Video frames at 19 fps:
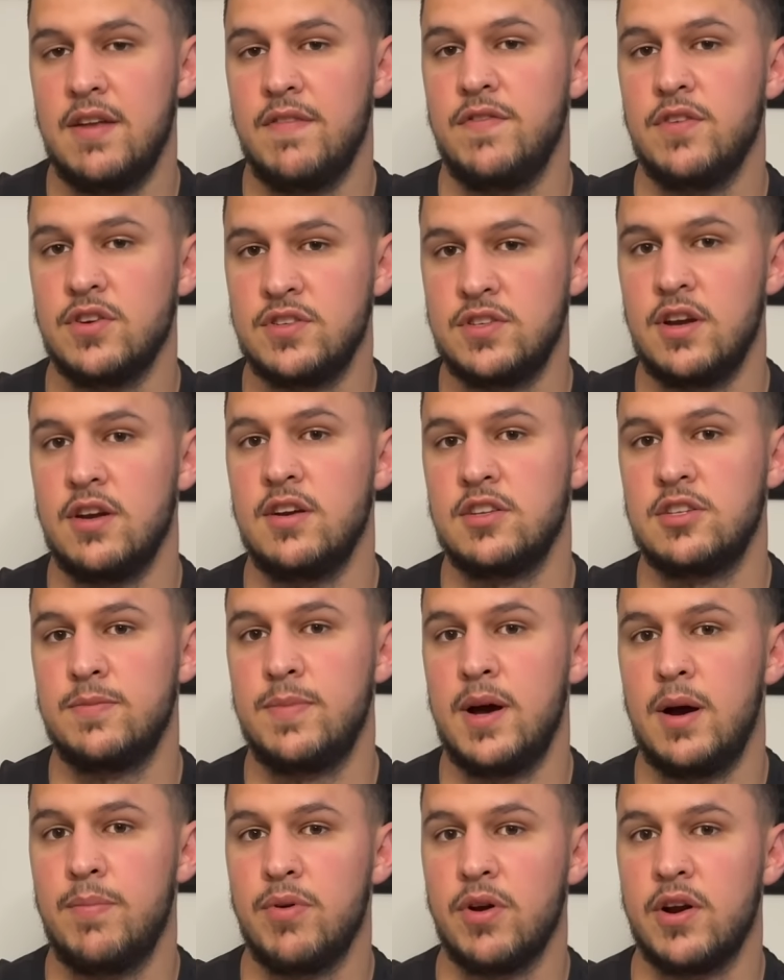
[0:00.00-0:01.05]
if you're serious
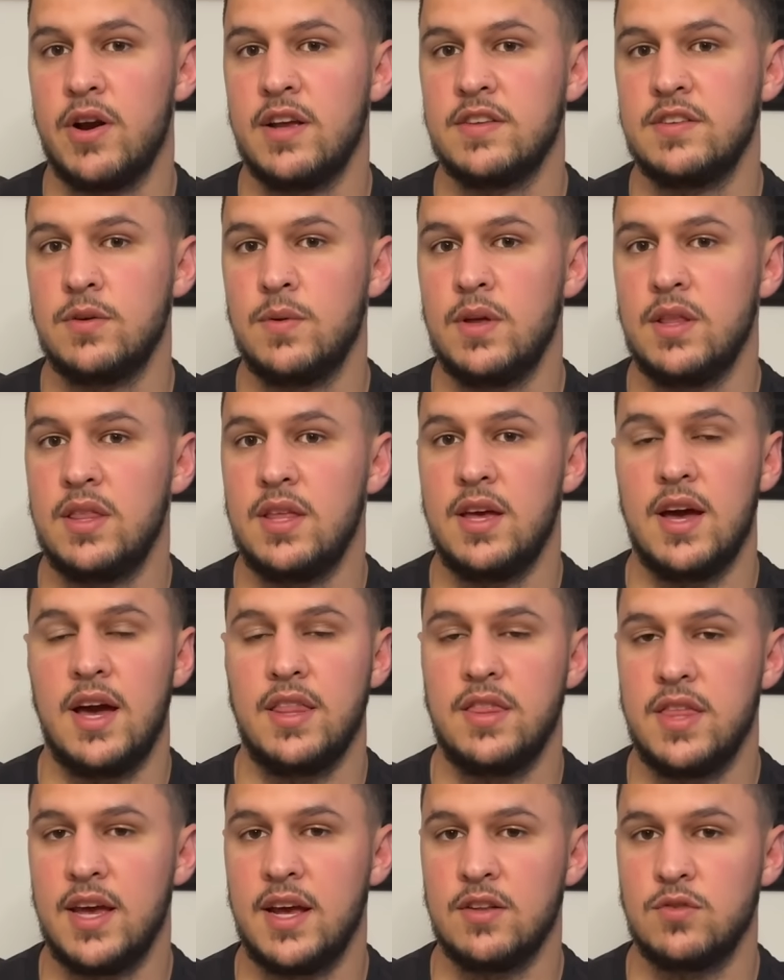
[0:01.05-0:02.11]
about progressing with it, I
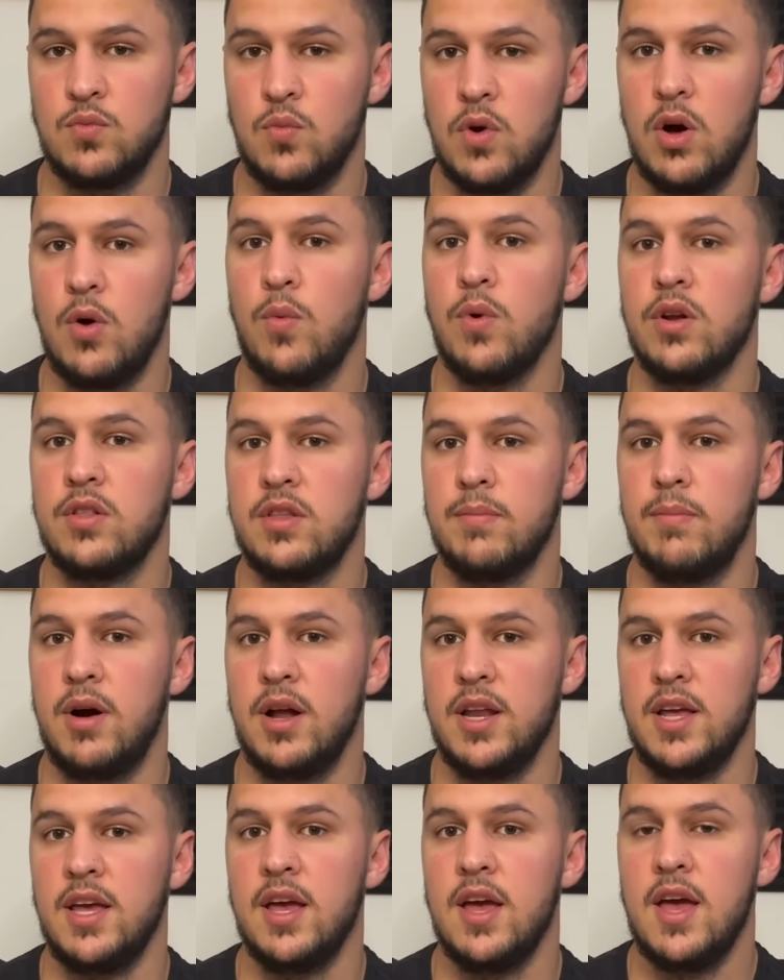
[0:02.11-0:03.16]
think it's well worth the
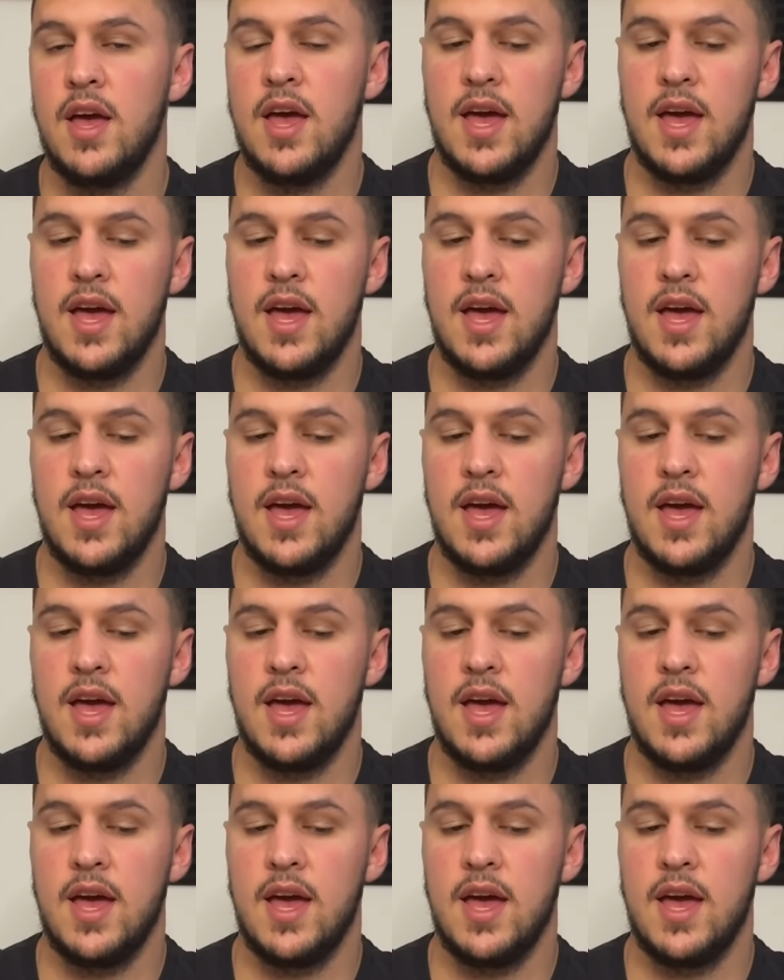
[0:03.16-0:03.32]
money.